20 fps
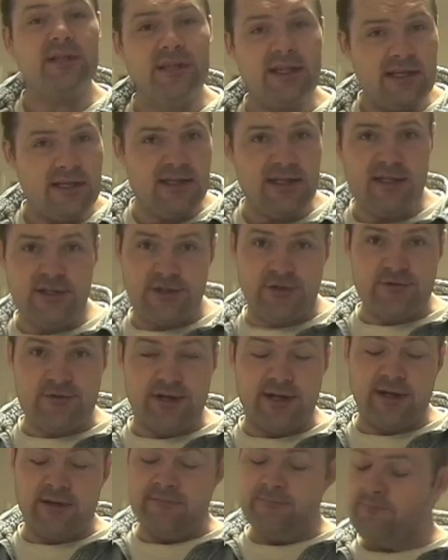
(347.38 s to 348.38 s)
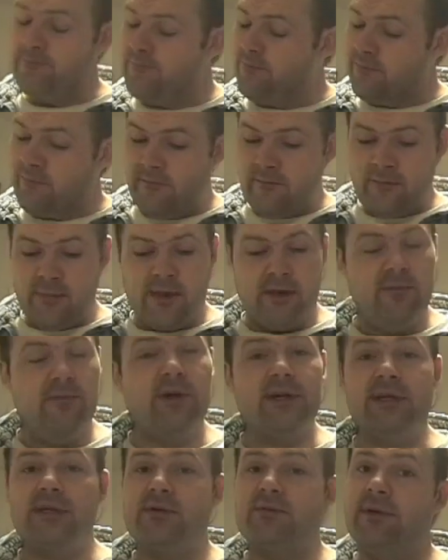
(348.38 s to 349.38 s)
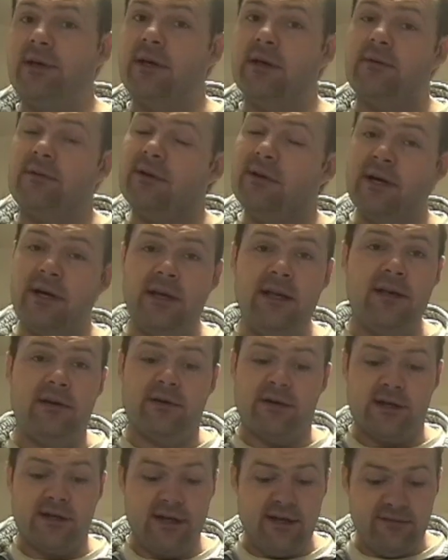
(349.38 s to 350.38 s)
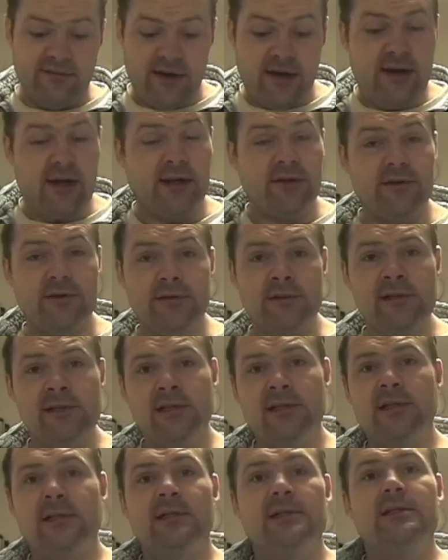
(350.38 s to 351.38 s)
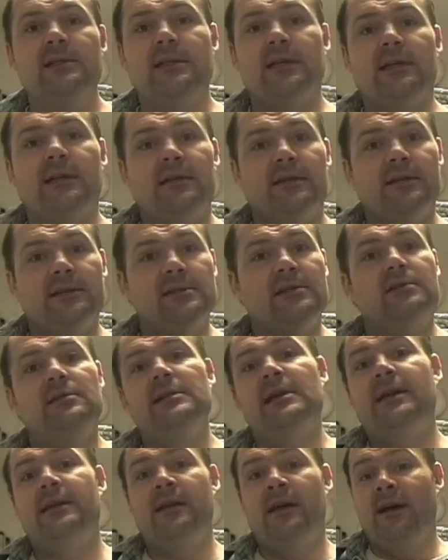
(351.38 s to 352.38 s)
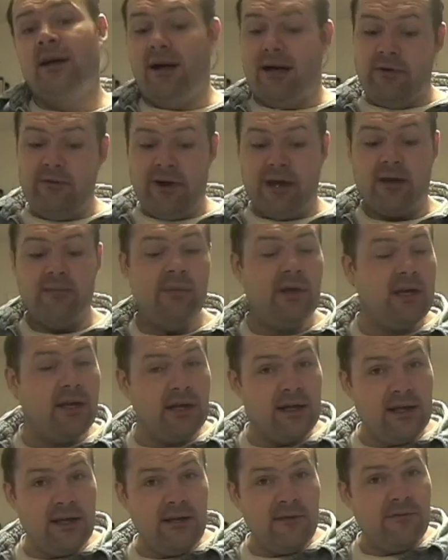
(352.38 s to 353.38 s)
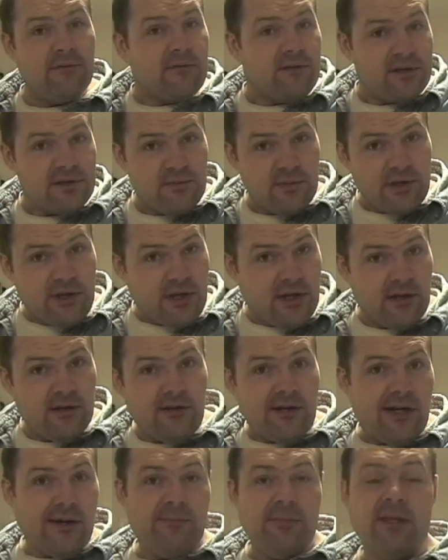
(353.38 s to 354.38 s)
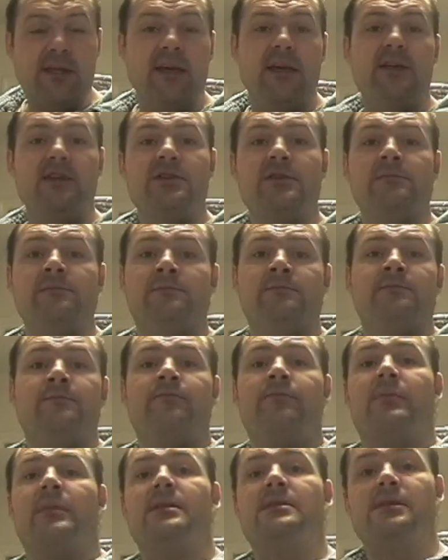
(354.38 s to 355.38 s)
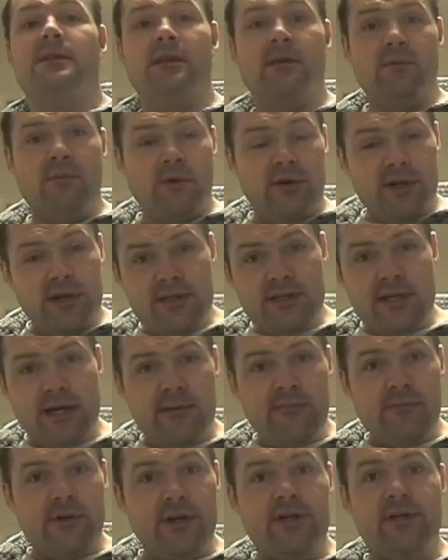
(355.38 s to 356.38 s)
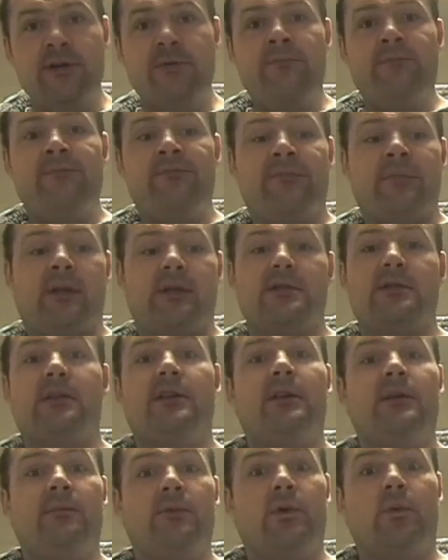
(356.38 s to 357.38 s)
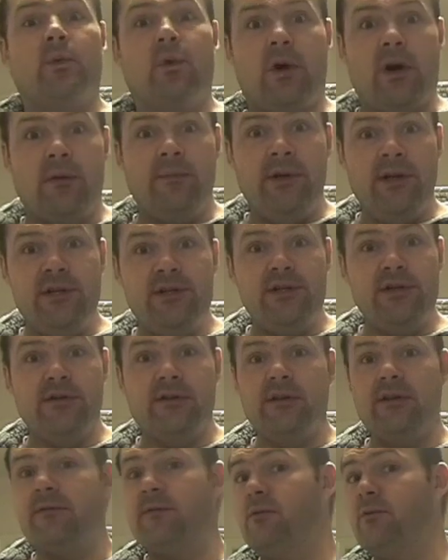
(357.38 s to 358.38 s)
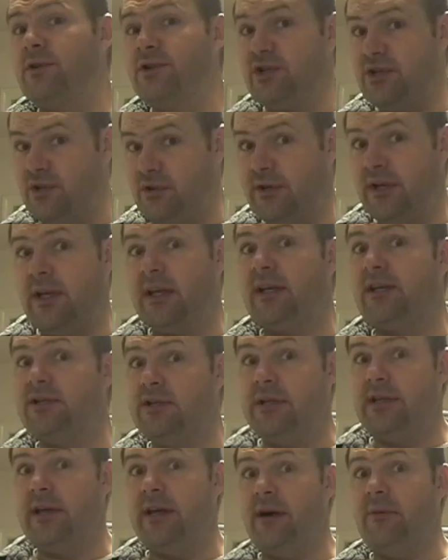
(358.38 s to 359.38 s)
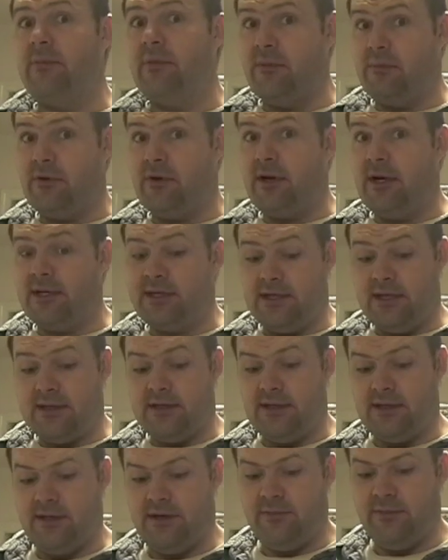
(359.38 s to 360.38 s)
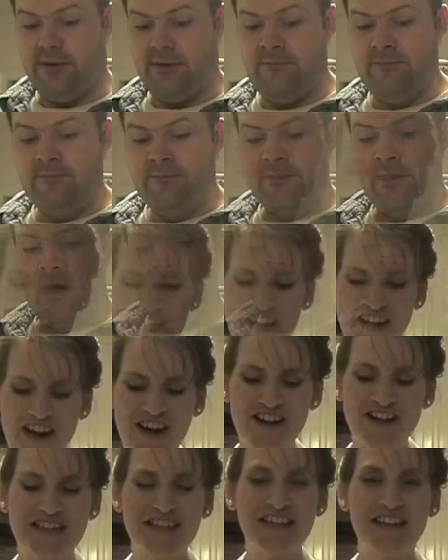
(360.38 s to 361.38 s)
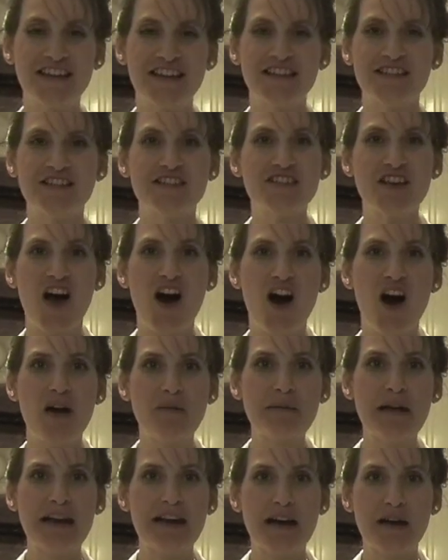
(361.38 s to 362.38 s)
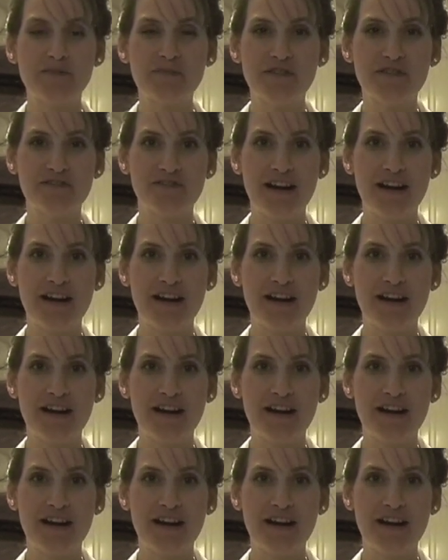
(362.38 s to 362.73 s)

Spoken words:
and easy to drink. And we can sweeten it with honey or agave nectar. And go ahead. I recommend honey for this particular application. It's a little more enzyme rich. It's a little more warming to your liver, which is going to actually help the process a little bit. Now that our tea is all made up and